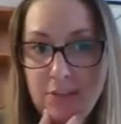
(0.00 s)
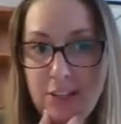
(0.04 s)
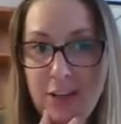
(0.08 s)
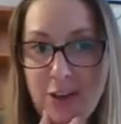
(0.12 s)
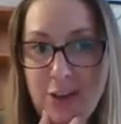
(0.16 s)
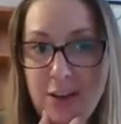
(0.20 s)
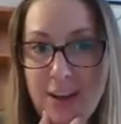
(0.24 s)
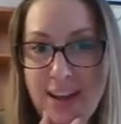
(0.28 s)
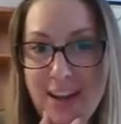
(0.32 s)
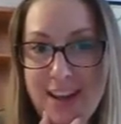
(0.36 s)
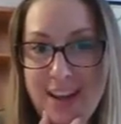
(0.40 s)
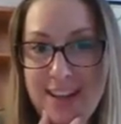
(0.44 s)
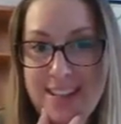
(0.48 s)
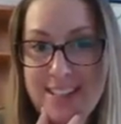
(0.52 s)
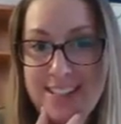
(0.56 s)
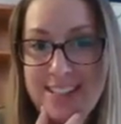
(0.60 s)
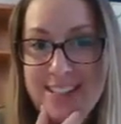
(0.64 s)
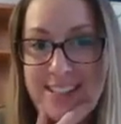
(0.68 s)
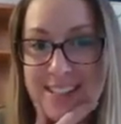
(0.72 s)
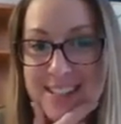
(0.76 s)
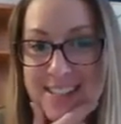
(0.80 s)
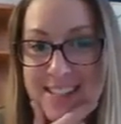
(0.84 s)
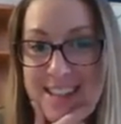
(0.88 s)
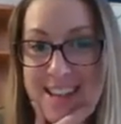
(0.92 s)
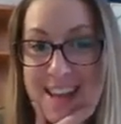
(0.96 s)
Okay, guys,
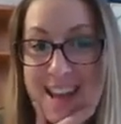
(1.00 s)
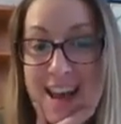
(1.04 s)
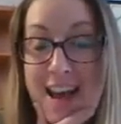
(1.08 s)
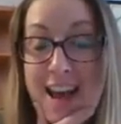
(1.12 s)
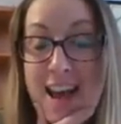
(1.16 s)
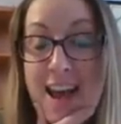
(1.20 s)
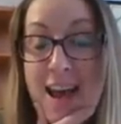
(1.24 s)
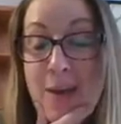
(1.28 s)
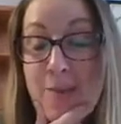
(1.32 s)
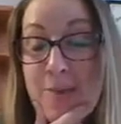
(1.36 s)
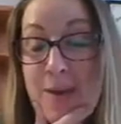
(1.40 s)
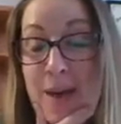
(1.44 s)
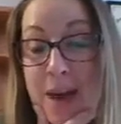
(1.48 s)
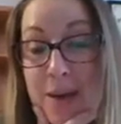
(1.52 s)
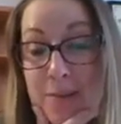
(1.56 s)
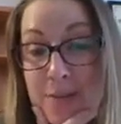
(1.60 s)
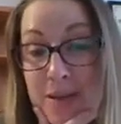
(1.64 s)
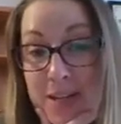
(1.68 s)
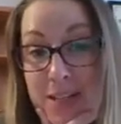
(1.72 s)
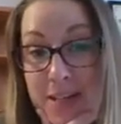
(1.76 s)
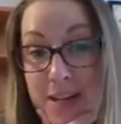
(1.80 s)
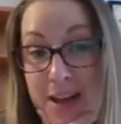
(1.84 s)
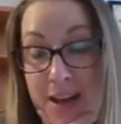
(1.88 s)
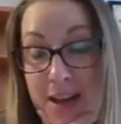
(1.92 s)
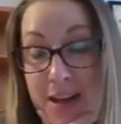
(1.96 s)
I'm at
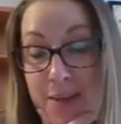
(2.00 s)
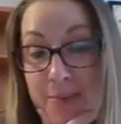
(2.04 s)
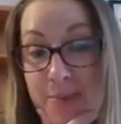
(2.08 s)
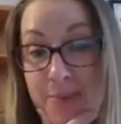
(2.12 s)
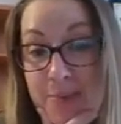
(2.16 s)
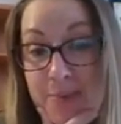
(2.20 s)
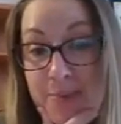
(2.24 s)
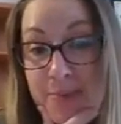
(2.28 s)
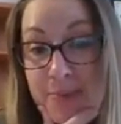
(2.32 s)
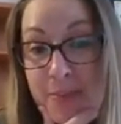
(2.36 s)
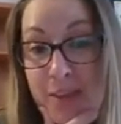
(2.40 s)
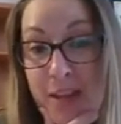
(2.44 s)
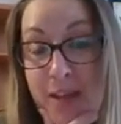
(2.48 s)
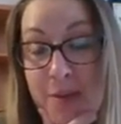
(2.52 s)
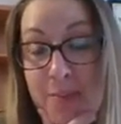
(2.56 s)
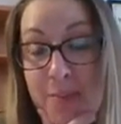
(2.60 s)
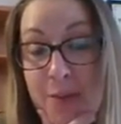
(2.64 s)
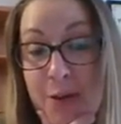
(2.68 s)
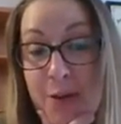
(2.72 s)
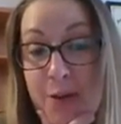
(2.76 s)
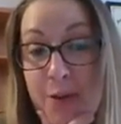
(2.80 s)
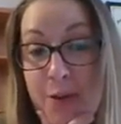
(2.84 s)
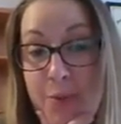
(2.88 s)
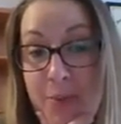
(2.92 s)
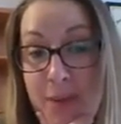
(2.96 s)
my time. I'm
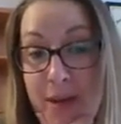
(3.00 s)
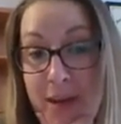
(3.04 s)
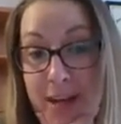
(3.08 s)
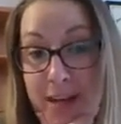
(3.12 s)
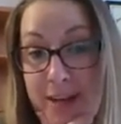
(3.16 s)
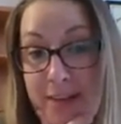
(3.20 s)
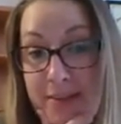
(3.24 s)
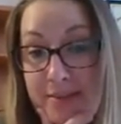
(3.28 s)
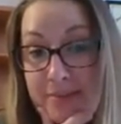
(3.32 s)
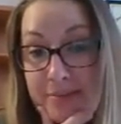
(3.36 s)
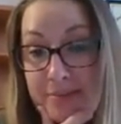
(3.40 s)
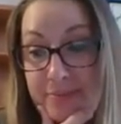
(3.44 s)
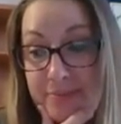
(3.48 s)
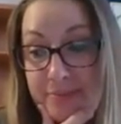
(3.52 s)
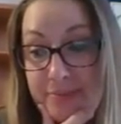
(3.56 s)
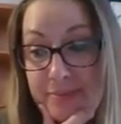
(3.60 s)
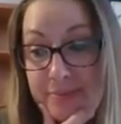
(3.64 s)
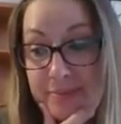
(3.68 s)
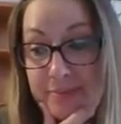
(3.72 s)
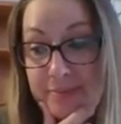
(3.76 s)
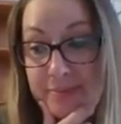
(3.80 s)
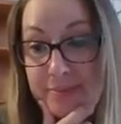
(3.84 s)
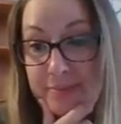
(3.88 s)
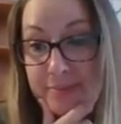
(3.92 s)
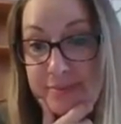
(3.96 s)
gonna go to bed
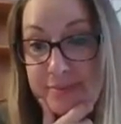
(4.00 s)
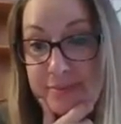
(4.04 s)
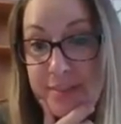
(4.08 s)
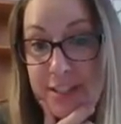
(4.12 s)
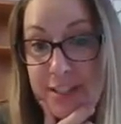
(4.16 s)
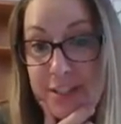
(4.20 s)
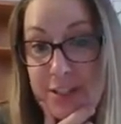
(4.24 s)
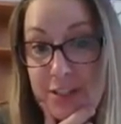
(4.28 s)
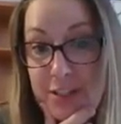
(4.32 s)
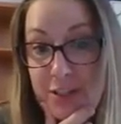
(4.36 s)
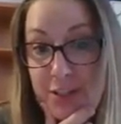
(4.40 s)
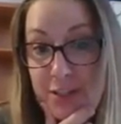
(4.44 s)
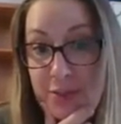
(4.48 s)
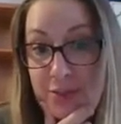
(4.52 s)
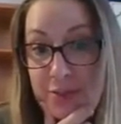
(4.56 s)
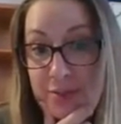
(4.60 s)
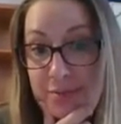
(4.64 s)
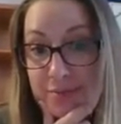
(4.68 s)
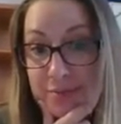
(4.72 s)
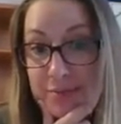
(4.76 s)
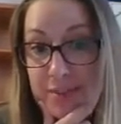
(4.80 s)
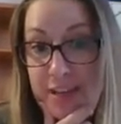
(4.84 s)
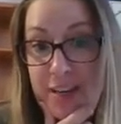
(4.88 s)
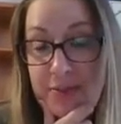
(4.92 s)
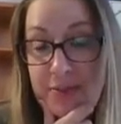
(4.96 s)
soon.
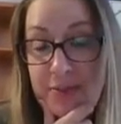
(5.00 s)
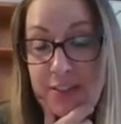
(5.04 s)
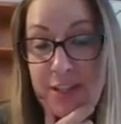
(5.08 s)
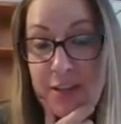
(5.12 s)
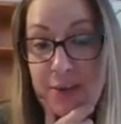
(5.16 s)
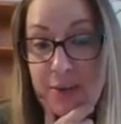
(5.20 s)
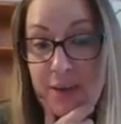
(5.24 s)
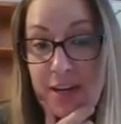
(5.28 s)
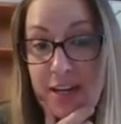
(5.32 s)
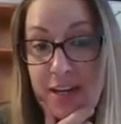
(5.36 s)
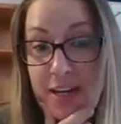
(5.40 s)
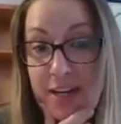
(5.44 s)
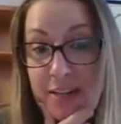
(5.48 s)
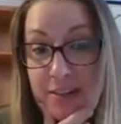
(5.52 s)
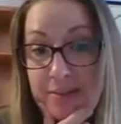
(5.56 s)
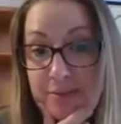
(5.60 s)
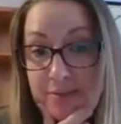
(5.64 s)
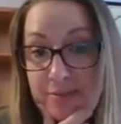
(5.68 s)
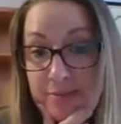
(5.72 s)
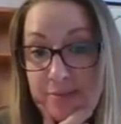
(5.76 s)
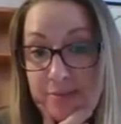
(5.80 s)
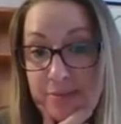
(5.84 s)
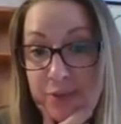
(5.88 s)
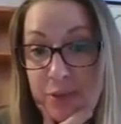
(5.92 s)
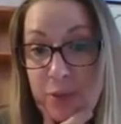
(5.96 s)
I have to get ready
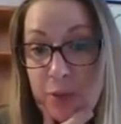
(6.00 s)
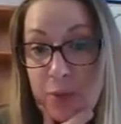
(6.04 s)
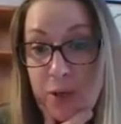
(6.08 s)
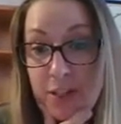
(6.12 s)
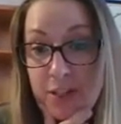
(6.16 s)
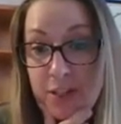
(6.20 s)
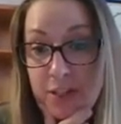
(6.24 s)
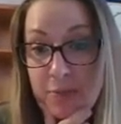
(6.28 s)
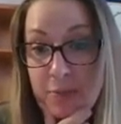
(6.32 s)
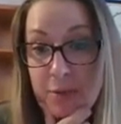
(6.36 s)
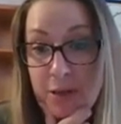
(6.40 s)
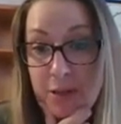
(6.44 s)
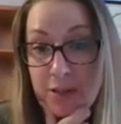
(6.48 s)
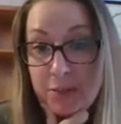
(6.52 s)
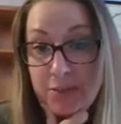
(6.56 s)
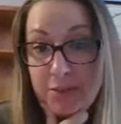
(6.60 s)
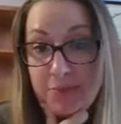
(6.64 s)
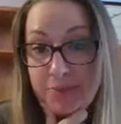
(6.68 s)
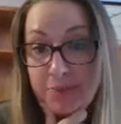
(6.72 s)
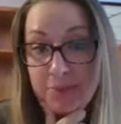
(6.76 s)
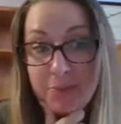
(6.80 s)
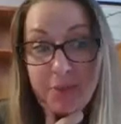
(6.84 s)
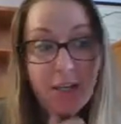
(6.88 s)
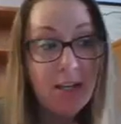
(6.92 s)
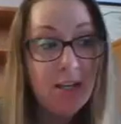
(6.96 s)
for work tomorrow.
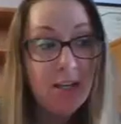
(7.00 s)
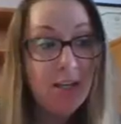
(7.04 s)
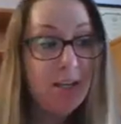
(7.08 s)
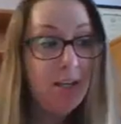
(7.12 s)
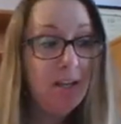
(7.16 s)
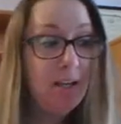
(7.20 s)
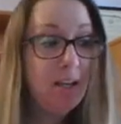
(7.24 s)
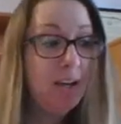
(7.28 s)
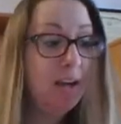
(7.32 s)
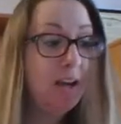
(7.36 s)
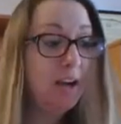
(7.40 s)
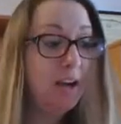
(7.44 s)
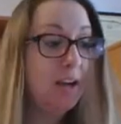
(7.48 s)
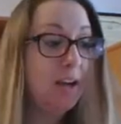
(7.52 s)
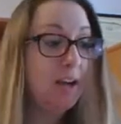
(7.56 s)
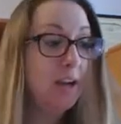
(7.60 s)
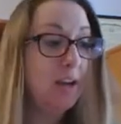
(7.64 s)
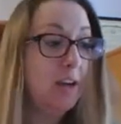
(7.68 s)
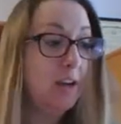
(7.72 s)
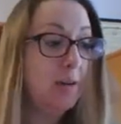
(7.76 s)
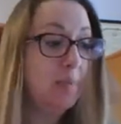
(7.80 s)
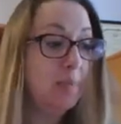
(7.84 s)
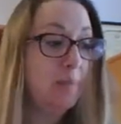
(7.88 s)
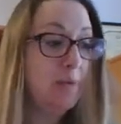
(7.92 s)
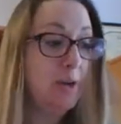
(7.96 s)

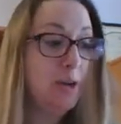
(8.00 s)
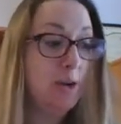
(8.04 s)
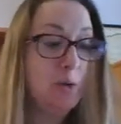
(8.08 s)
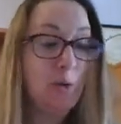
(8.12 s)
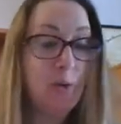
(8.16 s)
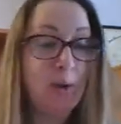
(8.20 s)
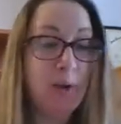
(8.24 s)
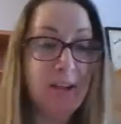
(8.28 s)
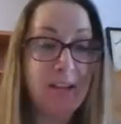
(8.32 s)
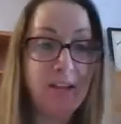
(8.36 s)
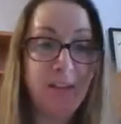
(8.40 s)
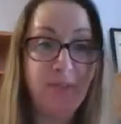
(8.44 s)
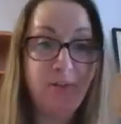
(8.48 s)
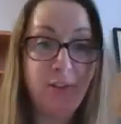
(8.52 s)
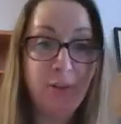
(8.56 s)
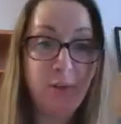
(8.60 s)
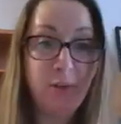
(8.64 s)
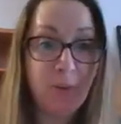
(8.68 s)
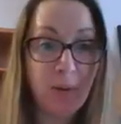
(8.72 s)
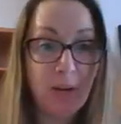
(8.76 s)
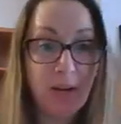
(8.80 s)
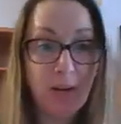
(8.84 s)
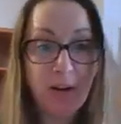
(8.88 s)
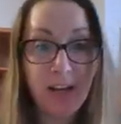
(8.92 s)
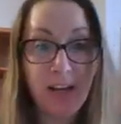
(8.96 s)
No rest for the
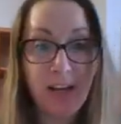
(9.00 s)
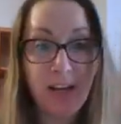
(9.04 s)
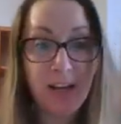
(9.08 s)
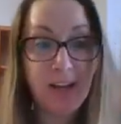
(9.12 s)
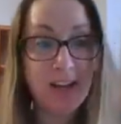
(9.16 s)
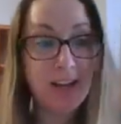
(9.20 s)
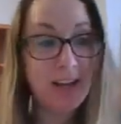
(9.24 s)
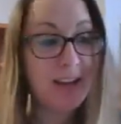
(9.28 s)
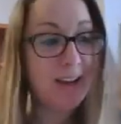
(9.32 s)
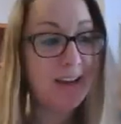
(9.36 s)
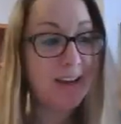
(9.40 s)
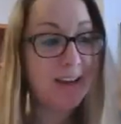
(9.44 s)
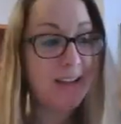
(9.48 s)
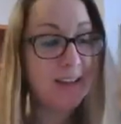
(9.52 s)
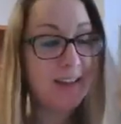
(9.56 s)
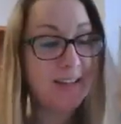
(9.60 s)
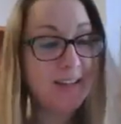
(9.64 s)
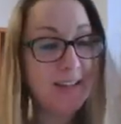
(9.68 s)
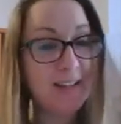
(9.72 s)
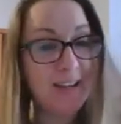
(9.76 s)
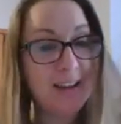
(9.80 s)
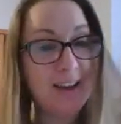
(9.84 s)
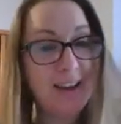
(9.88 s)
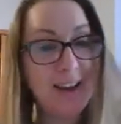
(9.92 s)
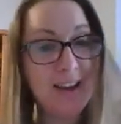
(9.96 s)
weary,
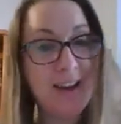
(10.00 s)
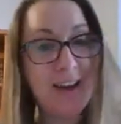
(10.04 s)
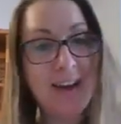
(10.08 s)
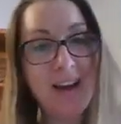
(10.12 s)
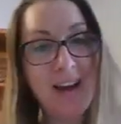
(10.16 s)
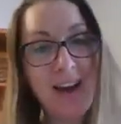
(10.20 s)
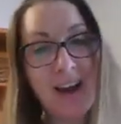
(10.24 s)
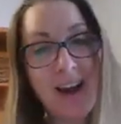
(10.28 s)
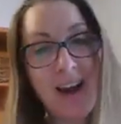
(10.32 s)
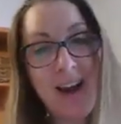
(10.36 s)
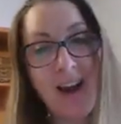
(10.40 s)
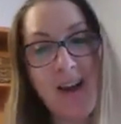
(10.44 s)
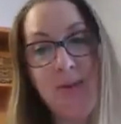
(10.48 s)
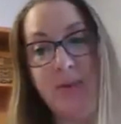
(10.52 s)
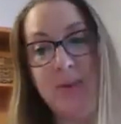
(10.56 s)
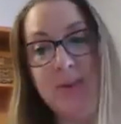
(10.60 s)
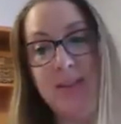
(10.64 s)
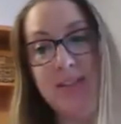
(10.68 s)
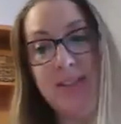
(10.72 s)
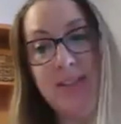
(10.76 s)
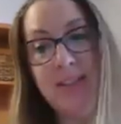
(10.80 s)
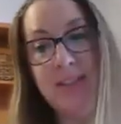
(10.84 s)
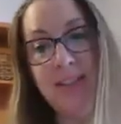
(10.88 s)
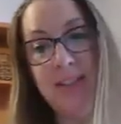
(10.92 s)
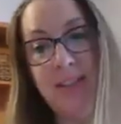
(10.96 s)
and I will
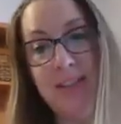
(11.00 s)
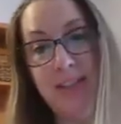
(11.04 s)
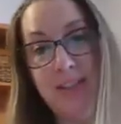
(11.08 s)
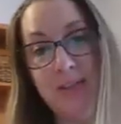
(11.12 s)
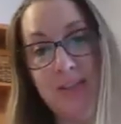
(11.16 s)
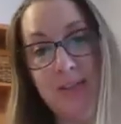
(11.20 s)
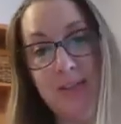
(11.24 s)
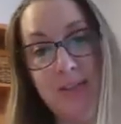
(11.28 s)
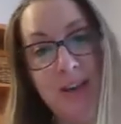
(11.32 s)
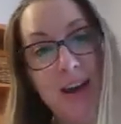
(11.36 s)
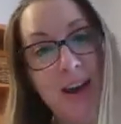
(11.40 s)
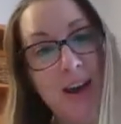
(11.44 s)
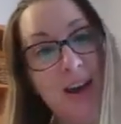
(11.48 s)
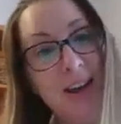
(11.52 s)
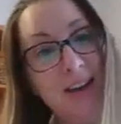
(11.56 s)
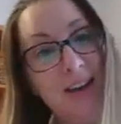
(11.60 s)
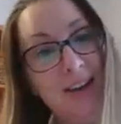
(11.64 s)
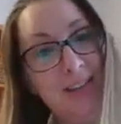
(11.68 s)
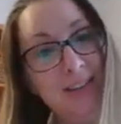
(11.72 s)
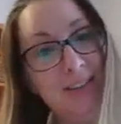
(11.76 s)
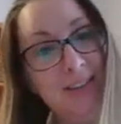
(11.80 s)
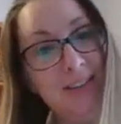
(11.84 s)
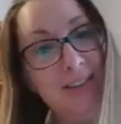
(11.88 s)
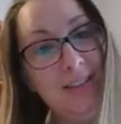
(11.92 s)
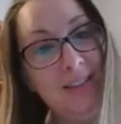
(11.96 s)
see you
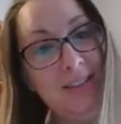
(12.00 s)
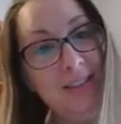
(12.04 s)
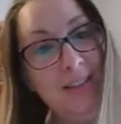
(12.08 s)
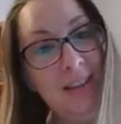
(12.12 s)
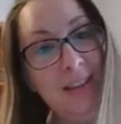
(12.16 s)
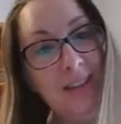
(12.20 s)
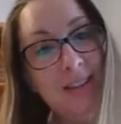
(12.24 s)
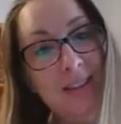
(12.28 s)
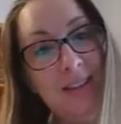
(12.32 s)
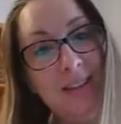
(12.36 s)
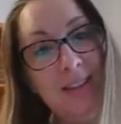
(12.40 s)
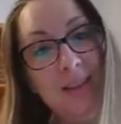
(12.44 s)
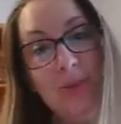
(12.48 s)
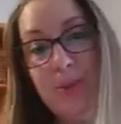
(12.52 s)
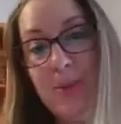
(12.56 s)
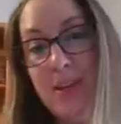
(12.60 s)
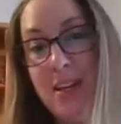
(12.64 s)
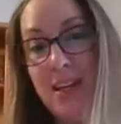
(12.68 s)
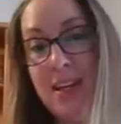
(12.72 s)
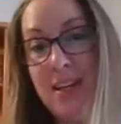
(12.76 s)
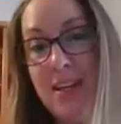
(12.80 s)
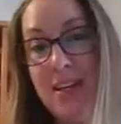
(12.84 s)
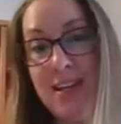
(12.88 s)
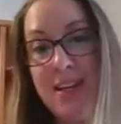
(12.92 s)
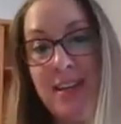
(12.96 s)
guys next
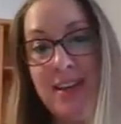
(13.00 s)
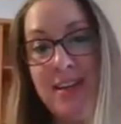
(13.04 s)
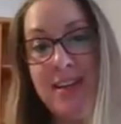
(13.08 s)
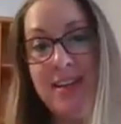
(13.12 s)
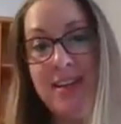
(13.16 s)
week.